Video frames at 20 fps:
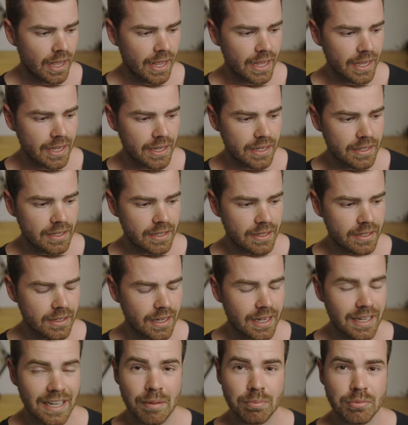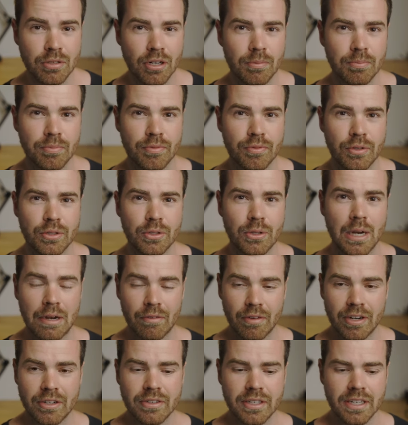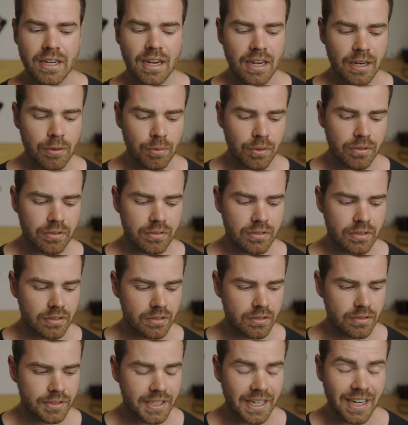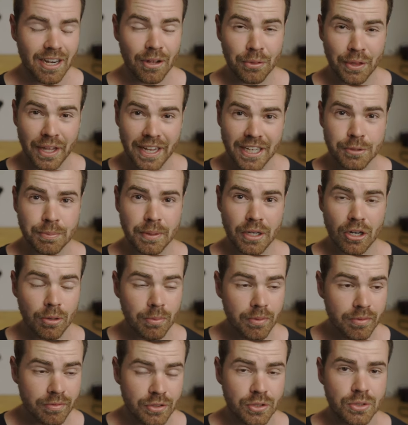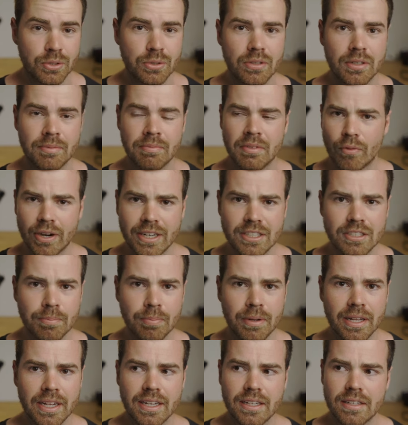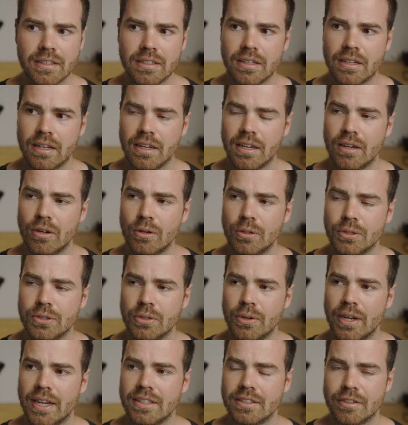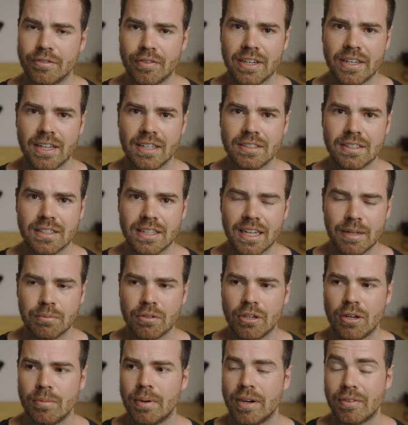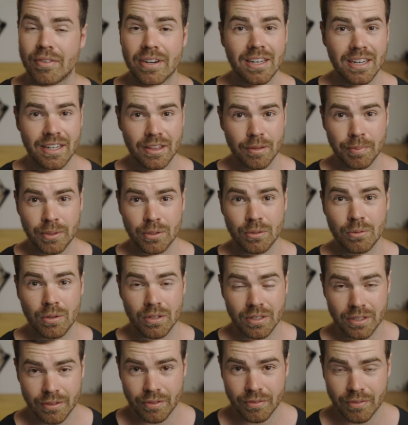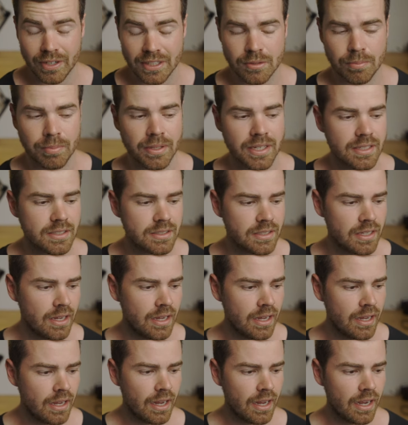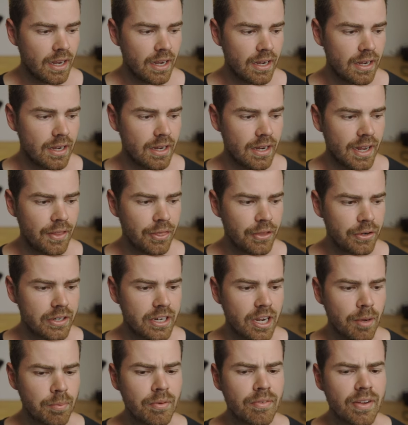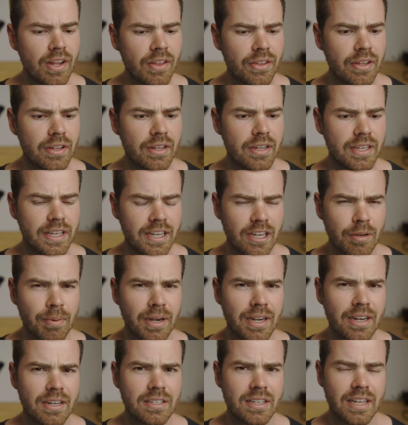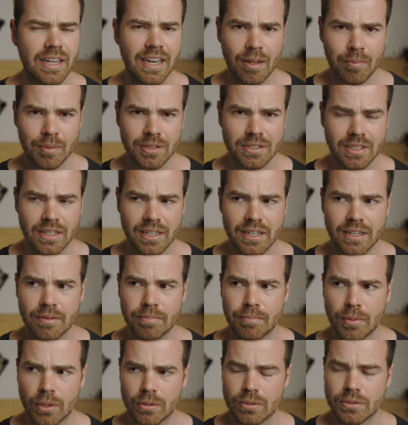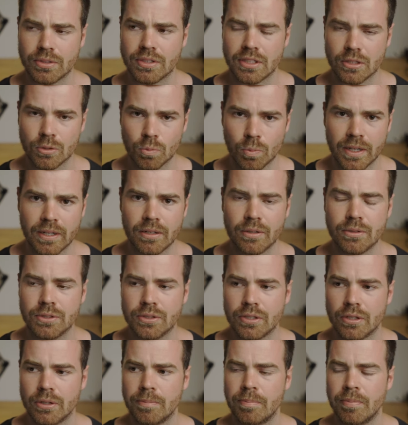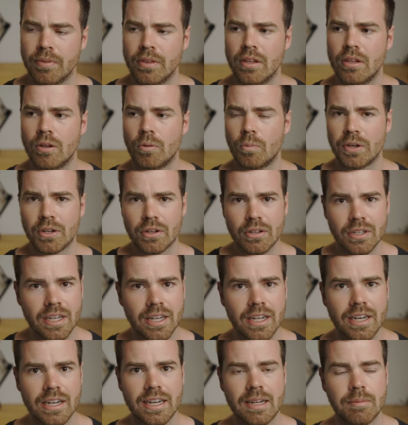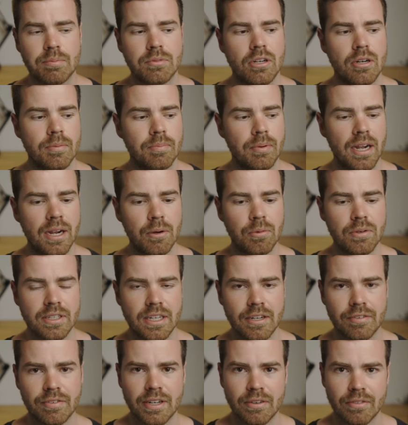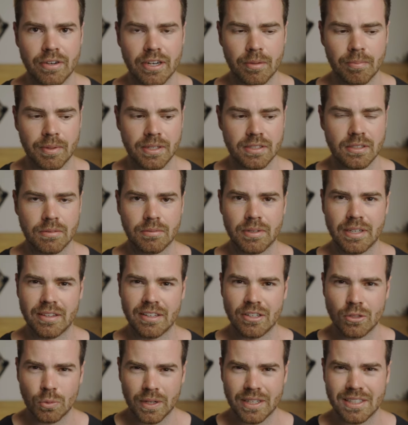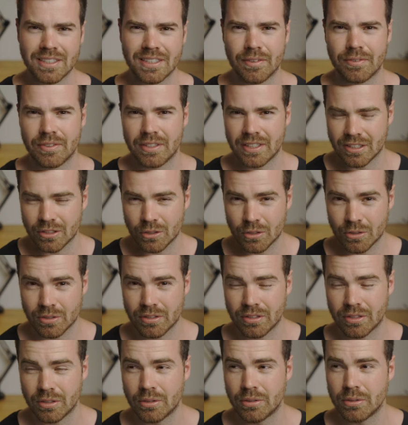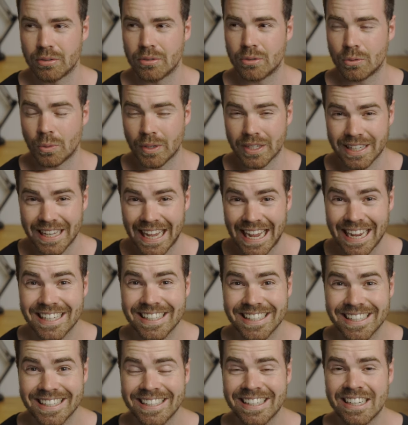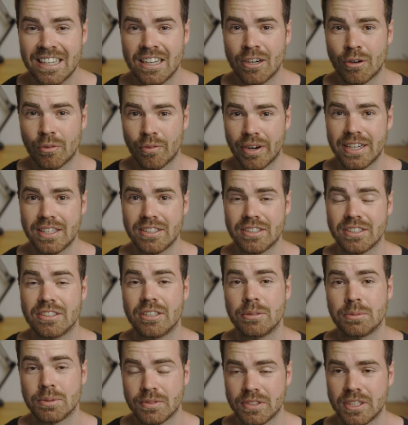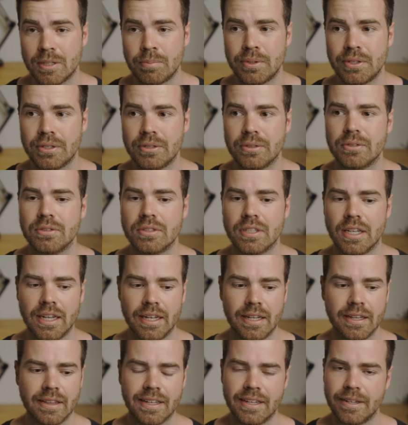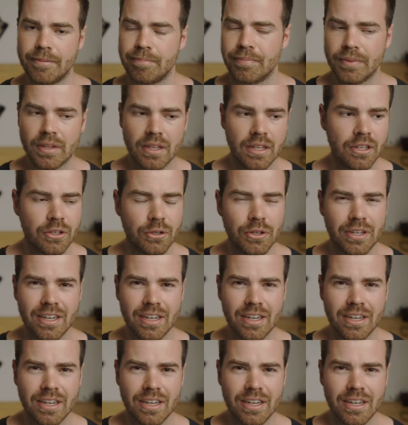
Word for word: a, uh, a laptop for doing rendering, I would check out the HP Omen for sure. Razer Blade uh, also has a fantastic laptop. I really like the build quality of the Razer Blades. Uh, and there are a couple of other Gigabyte and MSI models as well. So when you're looking at a laptop, I would definitely recommend something in the 2070 to 2080 range in terms of GPUs, and then you